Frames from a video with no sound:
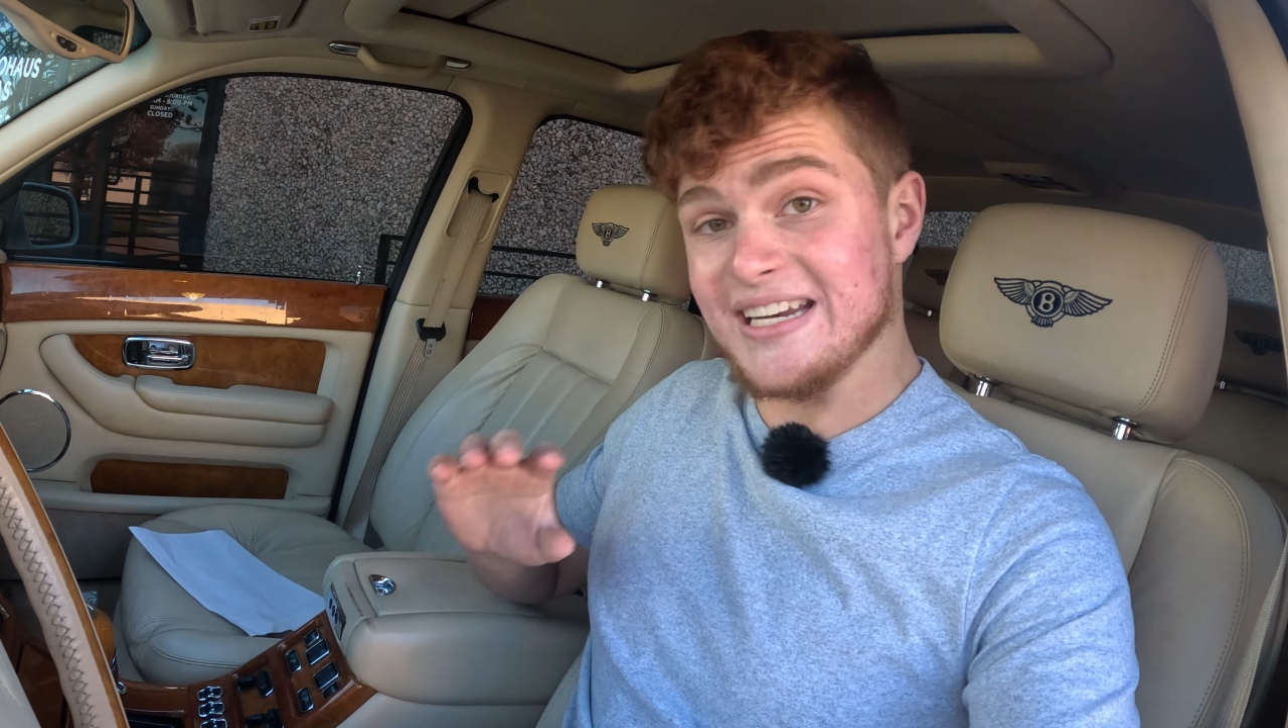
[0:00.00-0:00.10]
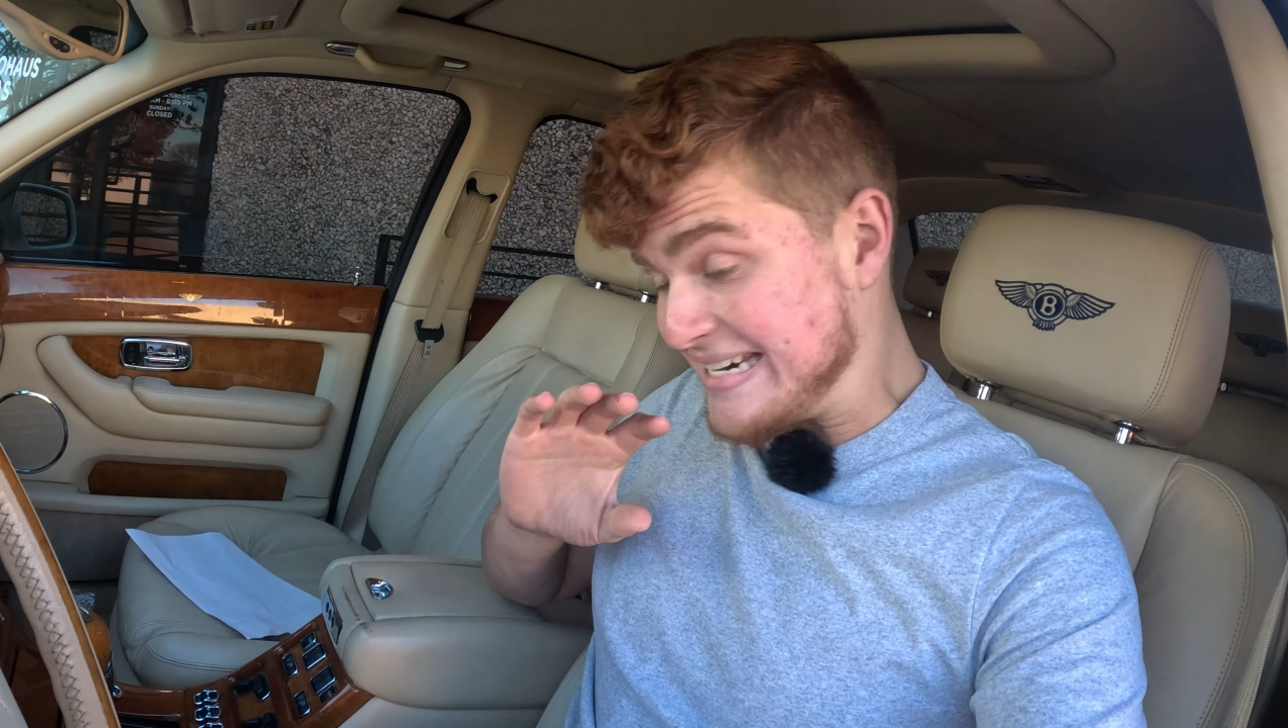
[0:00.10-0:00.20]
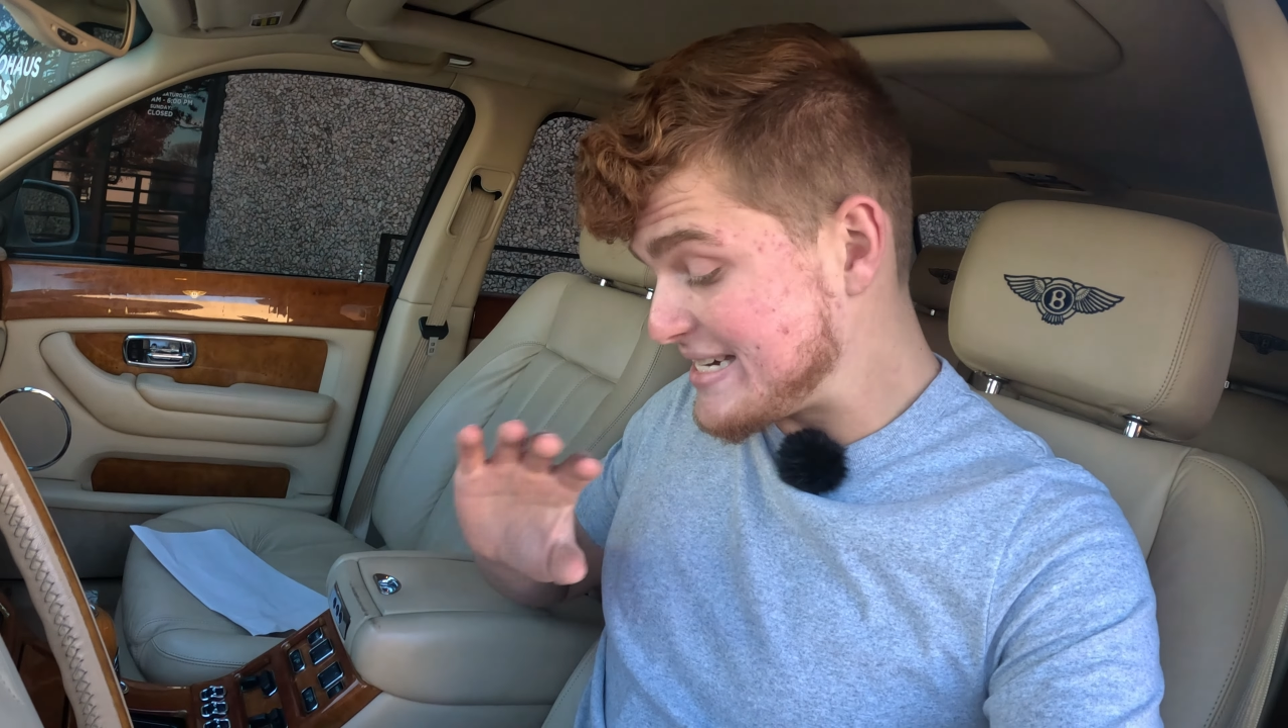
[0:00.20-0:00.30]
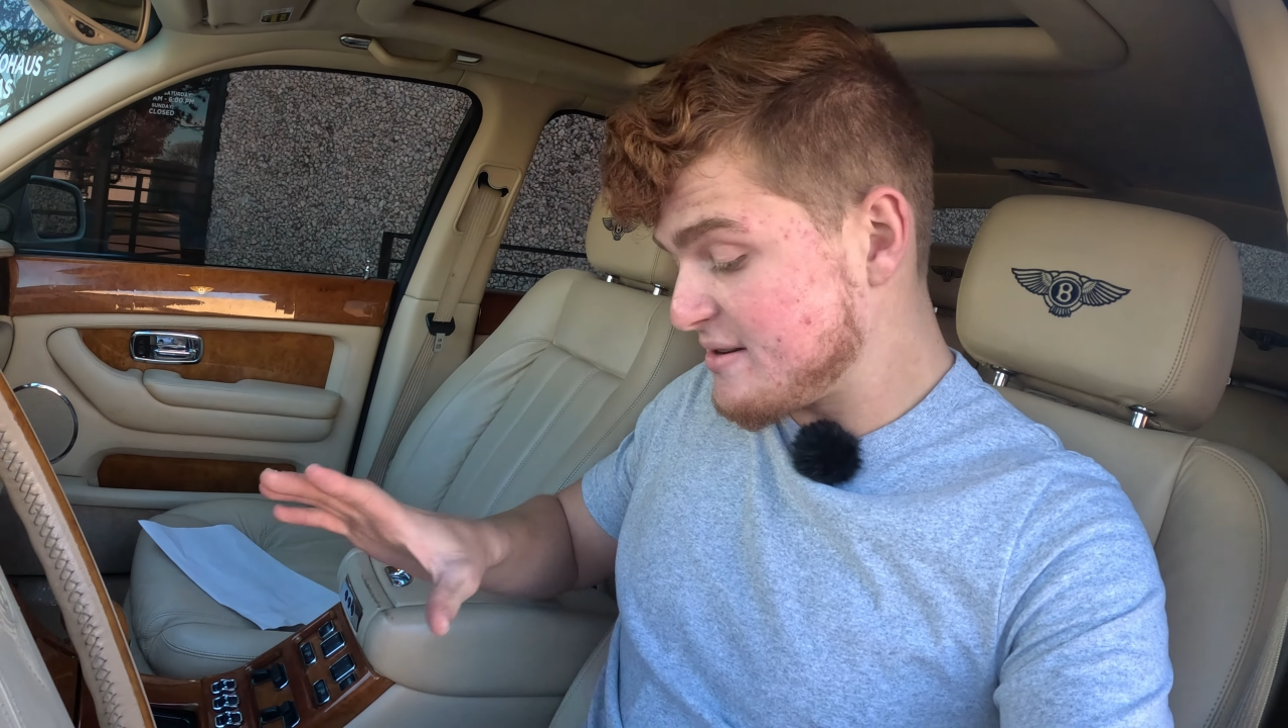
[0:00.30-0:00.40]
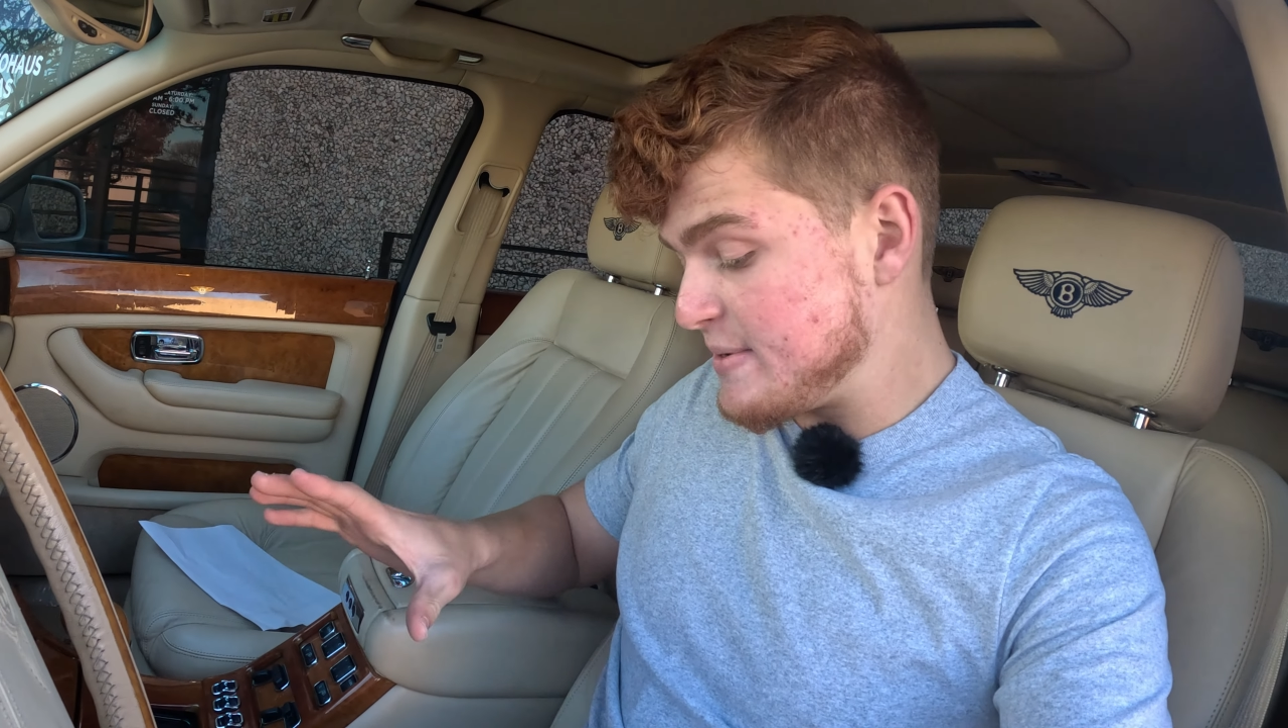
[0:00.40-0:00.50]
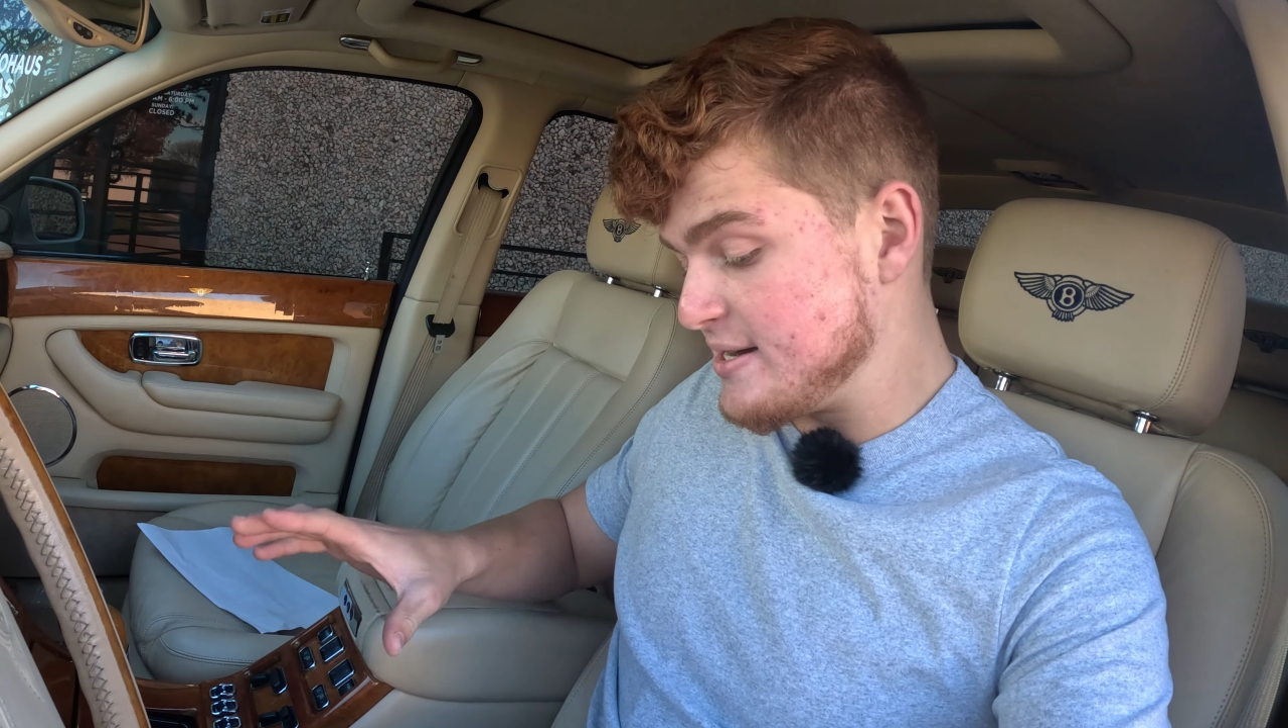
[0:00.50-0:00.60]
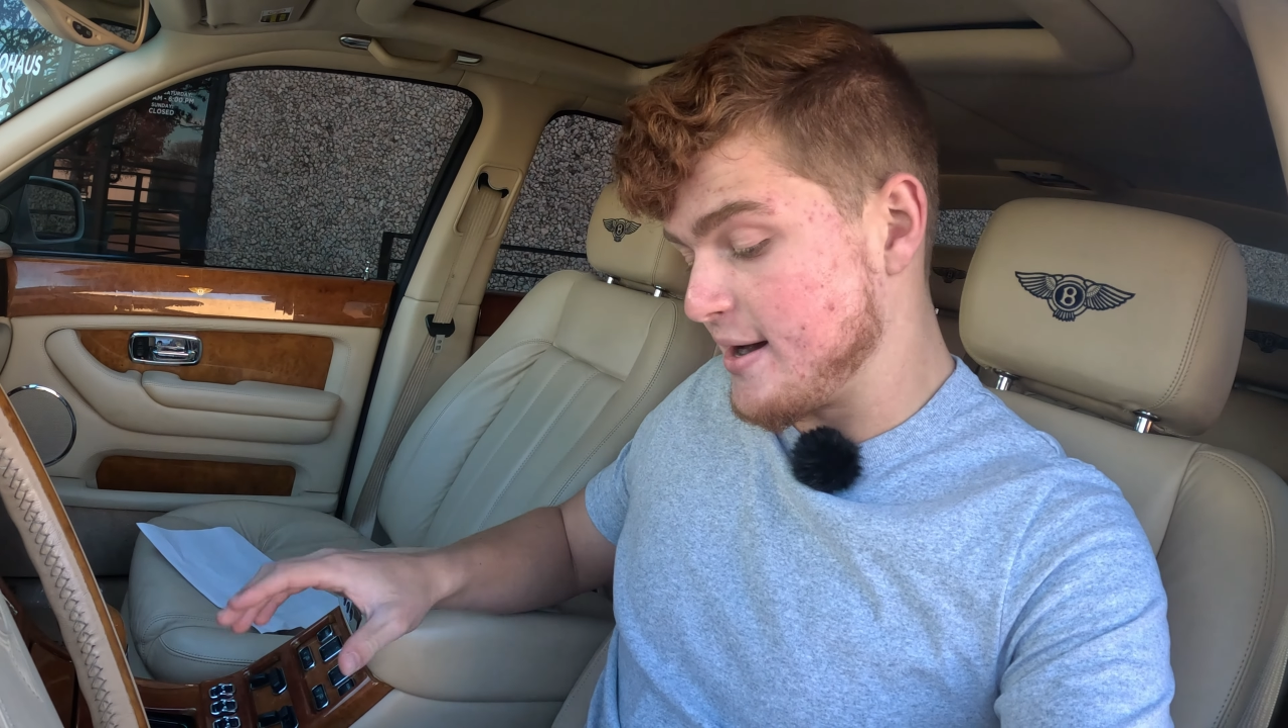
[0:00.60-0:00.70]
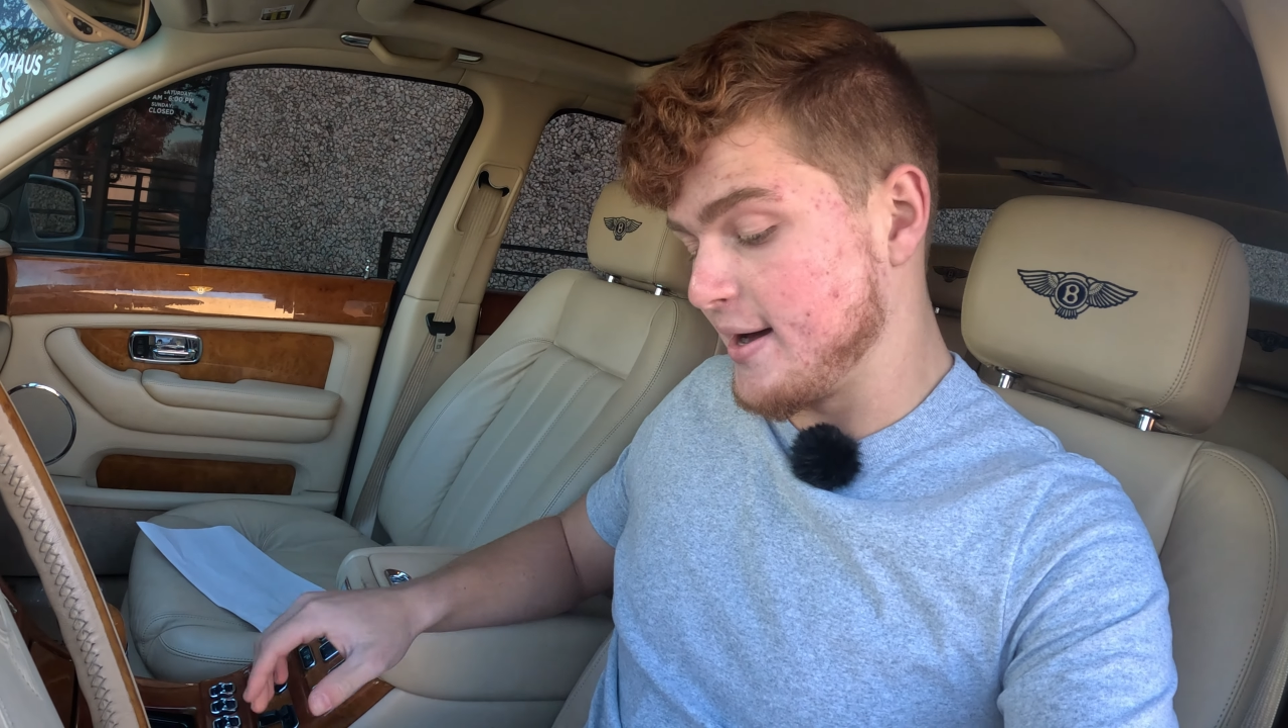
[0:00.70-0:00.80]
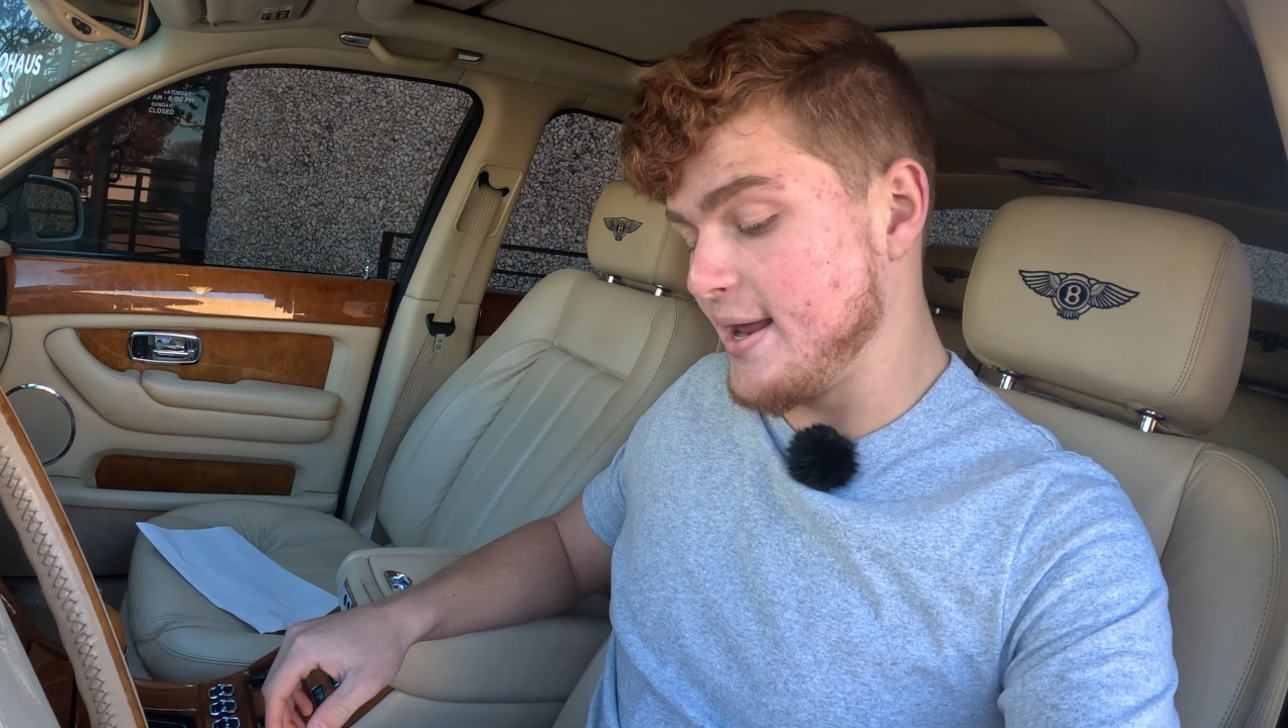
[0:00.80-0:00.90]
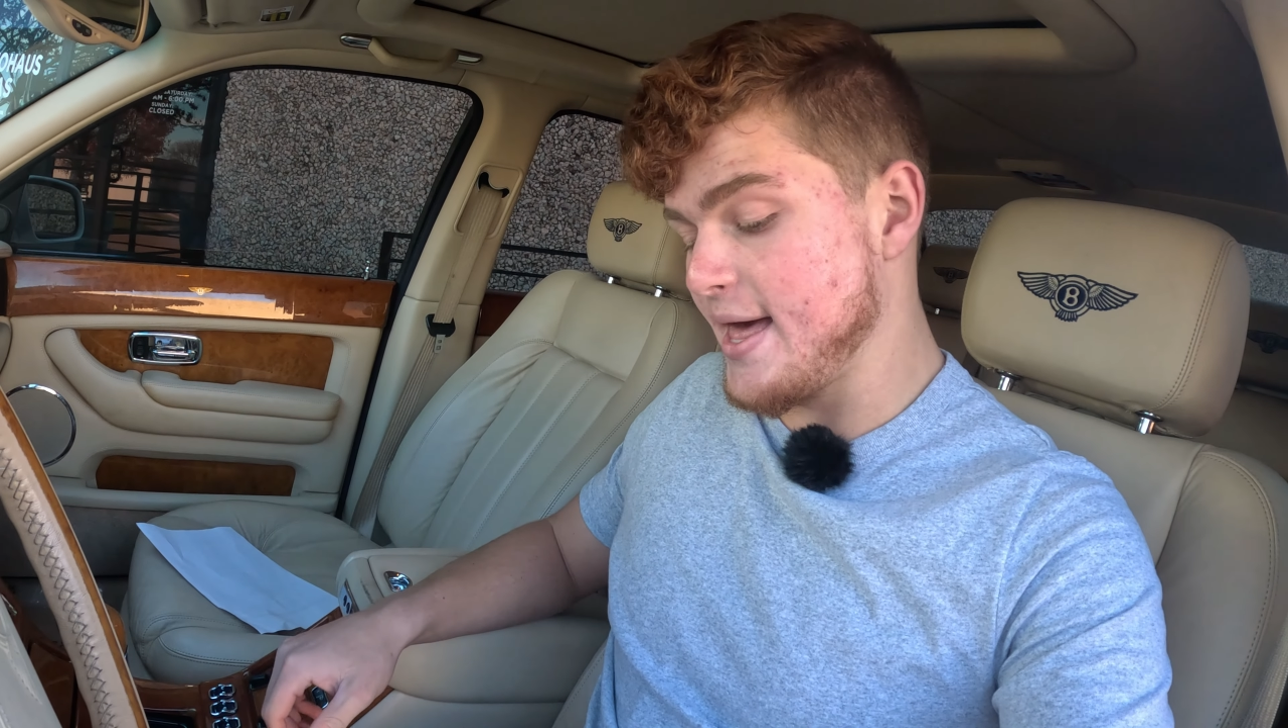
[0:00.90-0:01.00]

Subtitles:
need to be done